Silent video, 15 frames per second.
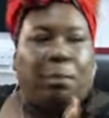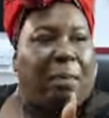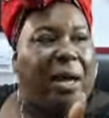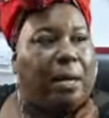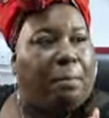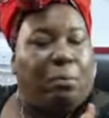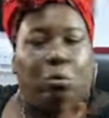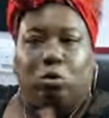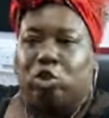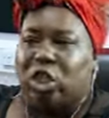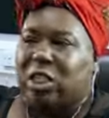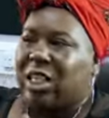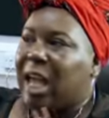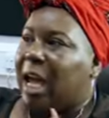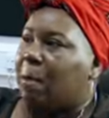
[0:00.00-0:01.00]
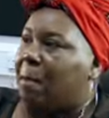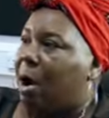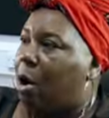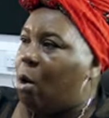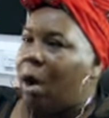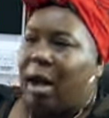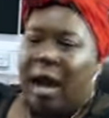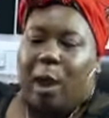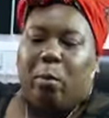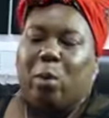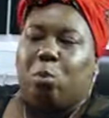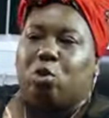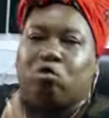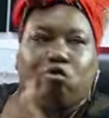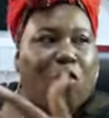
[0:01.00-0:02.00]
people just came out and we
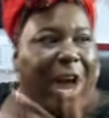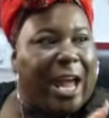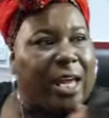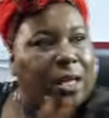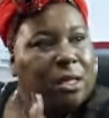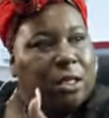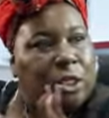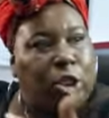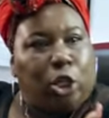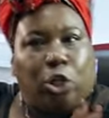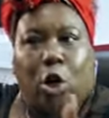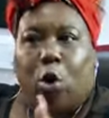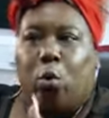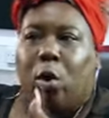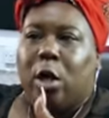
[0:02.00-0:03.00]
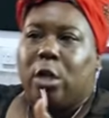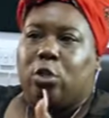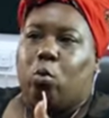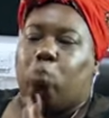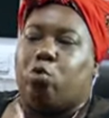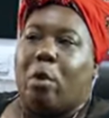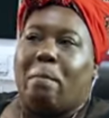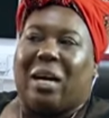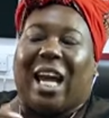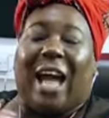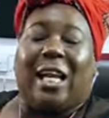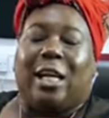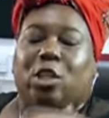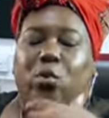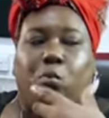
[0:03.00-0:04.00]
would write. You know, the
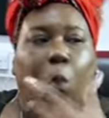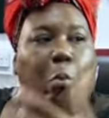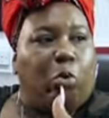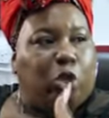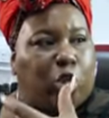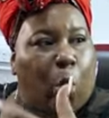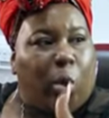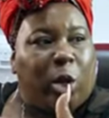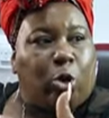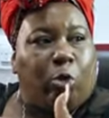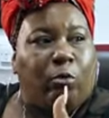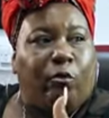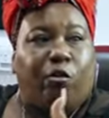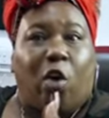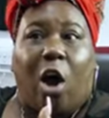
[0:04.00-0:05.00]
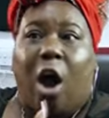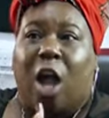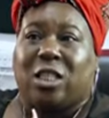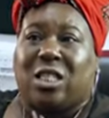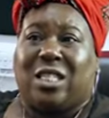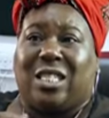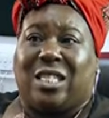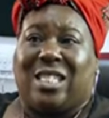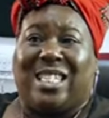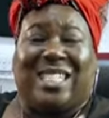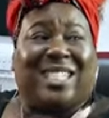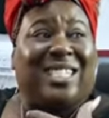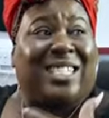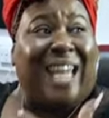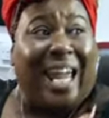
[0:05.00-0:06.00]
mechanics of what was going on for us to
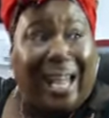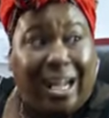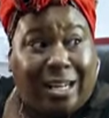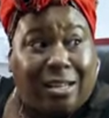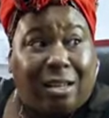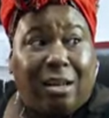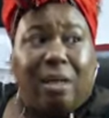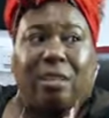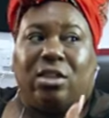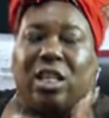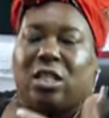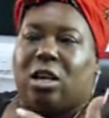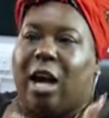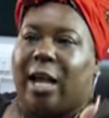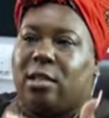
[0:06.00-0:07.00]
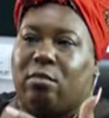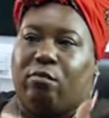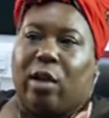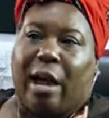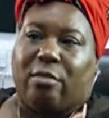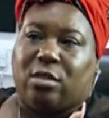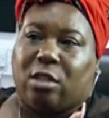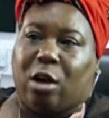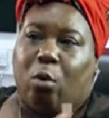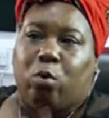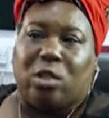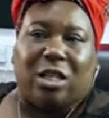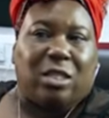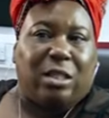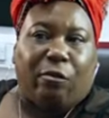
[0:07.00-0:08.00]
sustain this kind of lifestyle
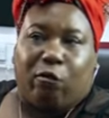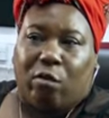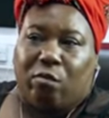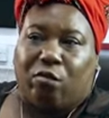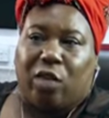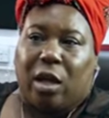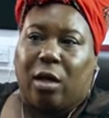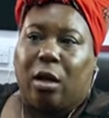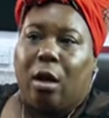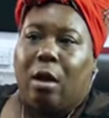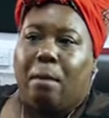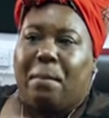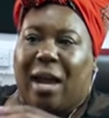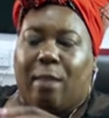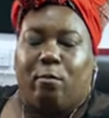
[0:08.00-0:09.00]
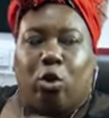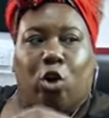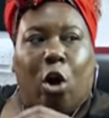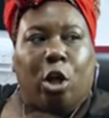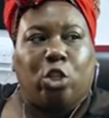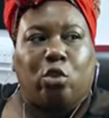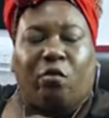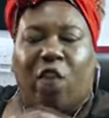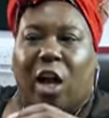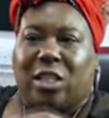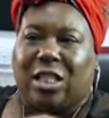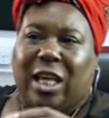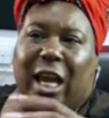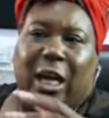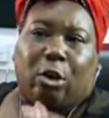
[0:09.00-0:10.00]
was a different thing. But in regards of us
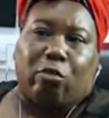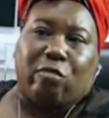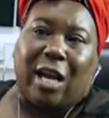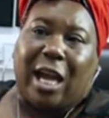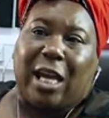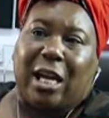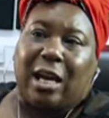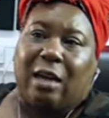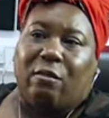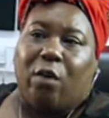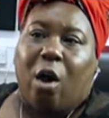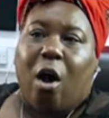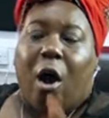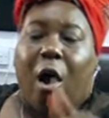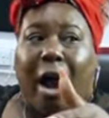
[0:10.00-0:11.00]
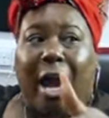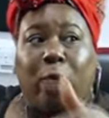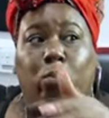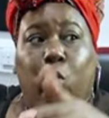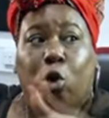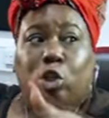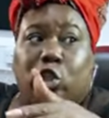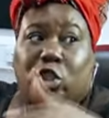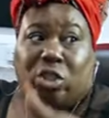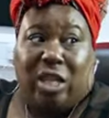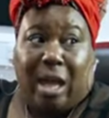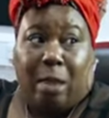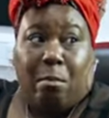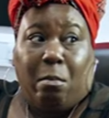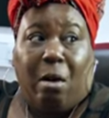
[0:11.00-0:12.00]
getting creative, I watched
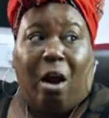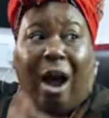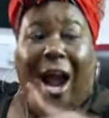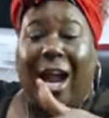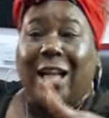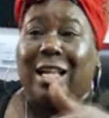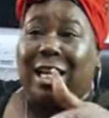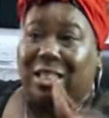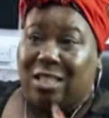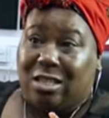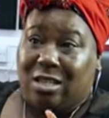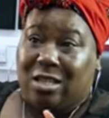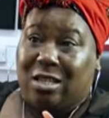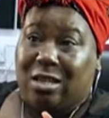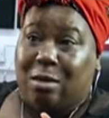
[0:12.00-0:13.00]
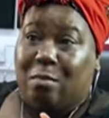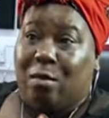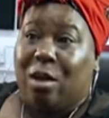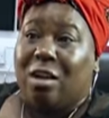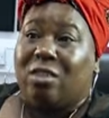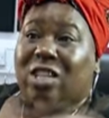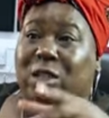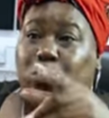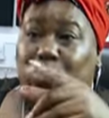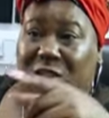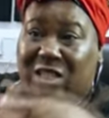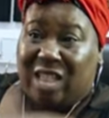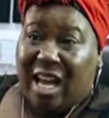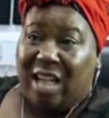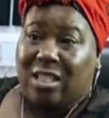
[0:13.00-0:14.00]
them, I listened to them. This was
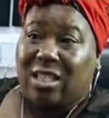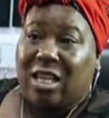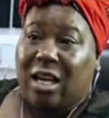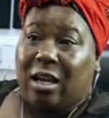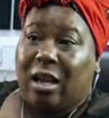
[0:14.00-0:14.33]
their thing,